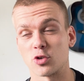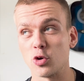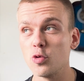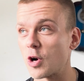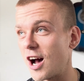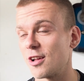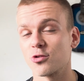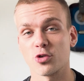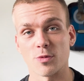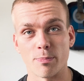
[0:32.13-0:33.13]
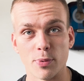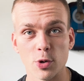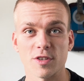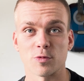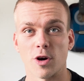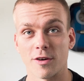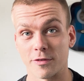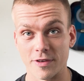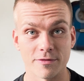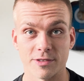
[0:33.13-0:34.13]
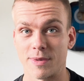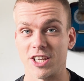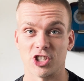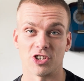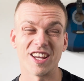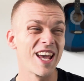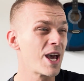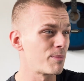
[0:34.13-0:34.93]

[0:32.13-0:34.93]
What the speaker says: 200 books worth of information